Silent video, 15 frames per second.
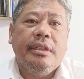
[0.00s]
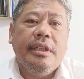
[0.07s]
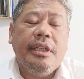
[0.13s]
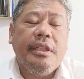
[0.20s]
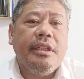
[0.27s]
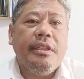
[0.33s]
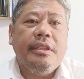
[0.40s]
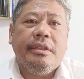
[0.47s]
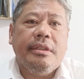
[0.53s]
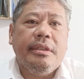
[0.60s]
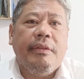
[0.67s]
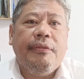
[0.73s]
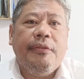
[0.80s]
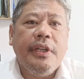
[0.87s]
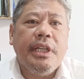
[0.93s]
it is
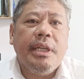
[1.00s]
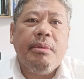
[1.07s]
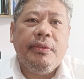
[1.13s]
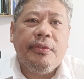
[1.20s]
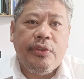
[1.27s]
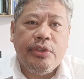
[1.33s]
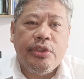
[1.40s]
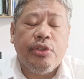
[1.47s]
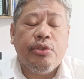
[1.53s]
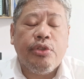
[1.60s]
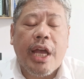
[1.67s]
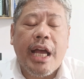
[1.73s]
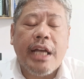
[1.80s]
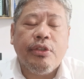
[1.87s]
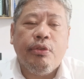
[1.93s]
freedom of
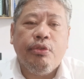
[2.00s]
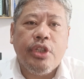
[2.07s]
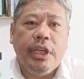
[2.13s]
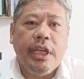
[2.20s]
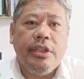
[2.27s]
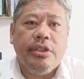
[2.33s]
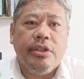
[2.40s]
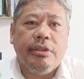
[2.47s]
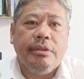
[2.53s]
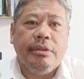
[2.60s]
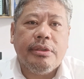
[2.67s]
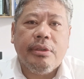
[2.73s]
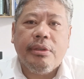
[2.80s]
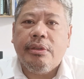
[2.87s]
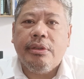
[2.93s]
association.
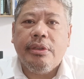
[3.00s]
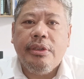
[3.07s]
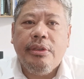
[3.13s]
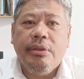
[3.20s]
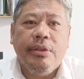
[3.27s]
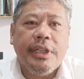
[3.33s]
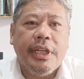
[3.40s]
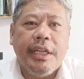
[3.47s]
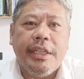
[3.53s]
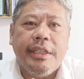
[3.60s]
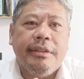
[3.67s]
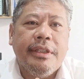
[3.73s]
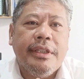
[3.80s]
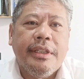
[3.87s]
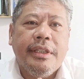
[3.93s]
So you
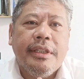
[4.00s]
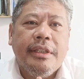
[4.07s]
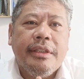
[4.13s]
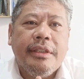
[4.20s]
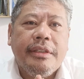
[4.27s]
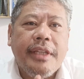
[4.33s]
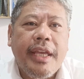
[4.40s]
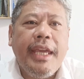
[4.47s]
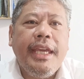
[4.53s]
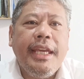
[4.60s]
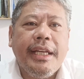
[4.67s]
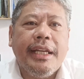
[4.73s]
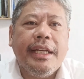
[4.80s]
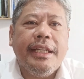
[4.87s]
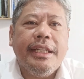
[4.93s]
can take
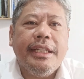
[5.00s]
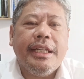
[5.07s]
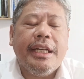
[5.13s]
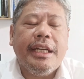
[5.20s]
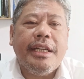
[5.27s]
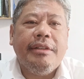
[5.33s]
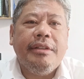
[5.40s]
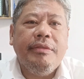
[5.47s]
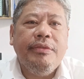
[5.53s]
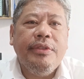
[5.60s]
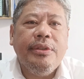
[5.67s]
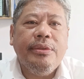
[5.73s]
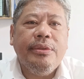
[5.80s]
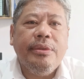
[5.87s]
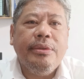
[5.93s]
a
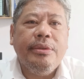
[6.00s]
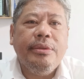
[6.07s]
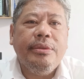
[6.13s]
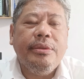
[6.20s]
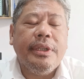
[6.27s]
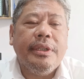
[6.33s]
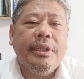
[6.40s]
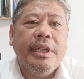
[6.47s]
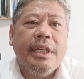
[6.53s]
review